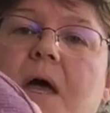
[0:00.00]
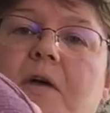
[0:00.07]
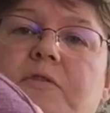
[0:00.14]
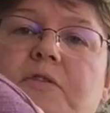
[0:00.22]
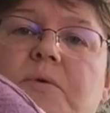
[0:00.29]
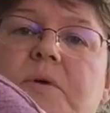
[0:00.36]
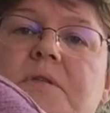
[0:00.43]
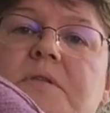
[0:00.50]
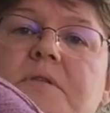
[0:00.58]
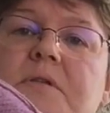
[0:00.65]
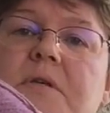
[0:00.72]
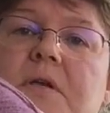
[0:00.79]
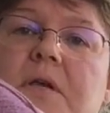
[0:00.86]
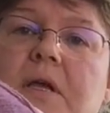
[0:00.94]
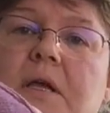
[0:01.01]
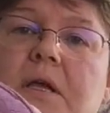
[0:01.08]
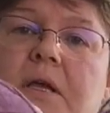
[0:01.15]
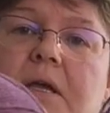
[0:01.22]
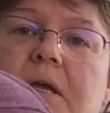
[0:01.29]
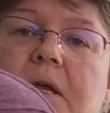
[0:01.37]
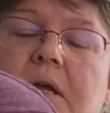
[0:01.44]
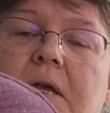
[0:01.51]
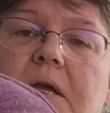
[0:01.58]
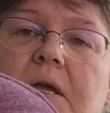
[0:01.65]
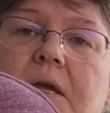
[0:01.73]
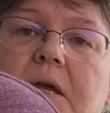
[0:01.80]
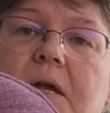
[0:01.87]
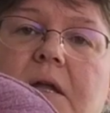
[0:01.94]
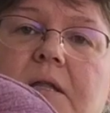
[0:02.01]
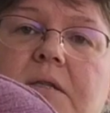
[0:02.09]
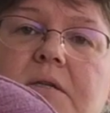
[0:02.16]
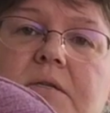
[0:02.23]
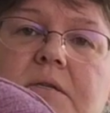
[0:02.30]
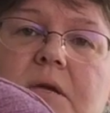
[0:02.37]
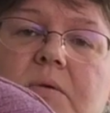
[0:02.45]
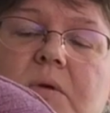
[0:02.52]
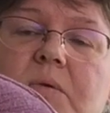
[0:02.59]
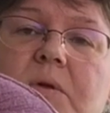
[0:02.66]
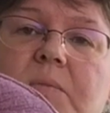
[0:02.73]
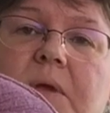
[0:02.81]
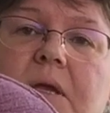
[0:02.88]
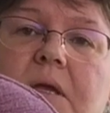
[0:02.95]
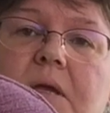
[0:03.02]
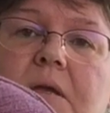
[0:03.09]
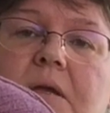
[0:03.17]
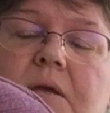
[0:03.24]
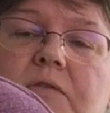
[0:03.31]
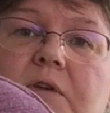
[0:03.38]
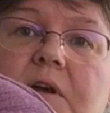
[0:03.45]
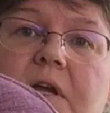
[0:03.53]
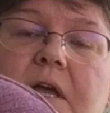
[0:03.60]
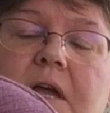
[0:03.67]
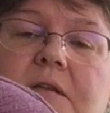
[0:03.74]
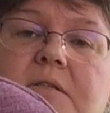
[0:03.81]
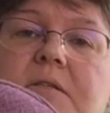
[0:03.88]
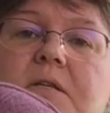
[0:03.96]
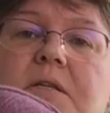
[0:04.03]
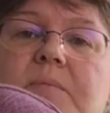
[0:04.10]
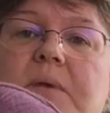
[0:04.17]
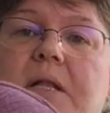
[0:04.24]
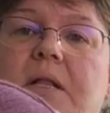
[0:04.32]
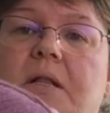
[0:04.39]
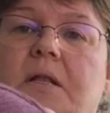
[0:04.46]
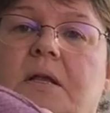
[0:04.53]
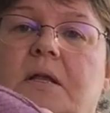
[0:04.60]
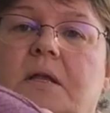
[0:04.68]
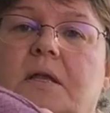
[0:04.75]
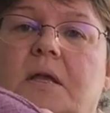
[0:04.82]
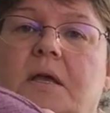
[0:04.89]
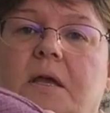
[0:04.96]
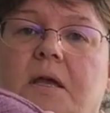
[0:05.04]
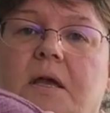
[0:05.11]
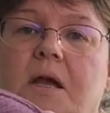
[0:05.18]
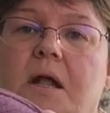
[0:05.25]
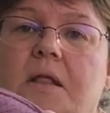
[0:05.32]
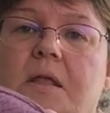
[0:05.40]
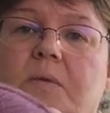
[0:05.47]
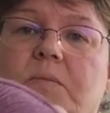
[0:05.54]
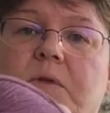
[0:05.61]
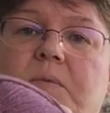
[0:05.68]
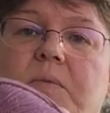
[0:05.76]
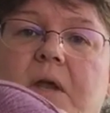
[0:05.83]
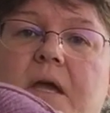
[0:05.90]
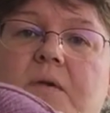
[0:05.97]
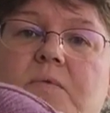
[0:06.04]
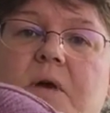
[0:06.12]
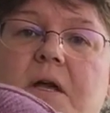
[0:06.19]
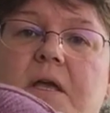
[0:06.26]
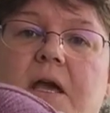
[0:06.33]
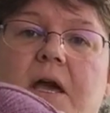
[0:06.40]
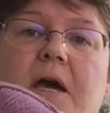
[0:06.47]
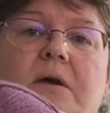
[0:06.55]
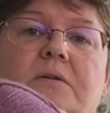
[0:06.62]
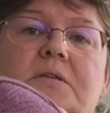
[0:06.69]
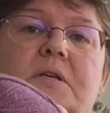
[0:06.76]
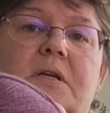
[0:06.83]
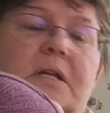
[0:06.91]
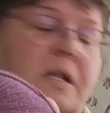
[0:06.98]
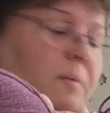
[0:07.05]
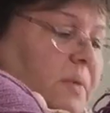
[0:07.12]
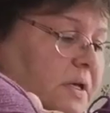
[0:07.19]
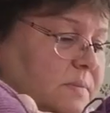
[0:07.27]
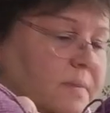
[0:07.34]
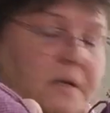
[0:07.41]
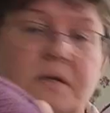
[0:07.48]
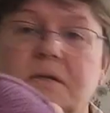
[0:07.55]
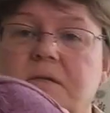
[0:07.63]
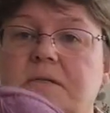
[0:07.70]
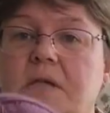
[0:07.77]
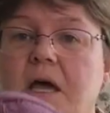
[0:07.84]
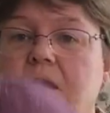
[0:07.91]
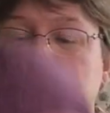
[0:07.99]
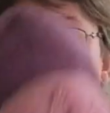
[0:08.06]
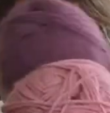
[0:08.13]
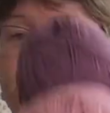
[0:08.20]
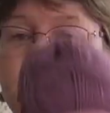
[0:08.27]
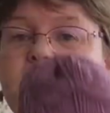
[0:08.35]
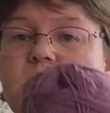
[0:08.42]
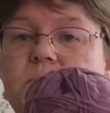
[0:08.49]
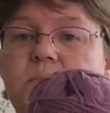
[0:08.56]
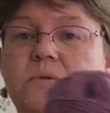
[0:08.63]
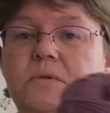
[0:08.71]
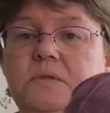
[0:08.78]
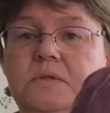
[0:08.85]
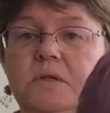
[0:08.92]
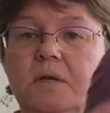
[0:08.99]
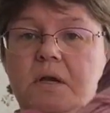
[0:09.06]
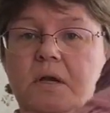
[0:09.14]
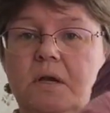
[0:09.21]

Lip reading: afterwards, and so it will be variegated in the middle and then with plain working out, and it'll be as big as how much all these balls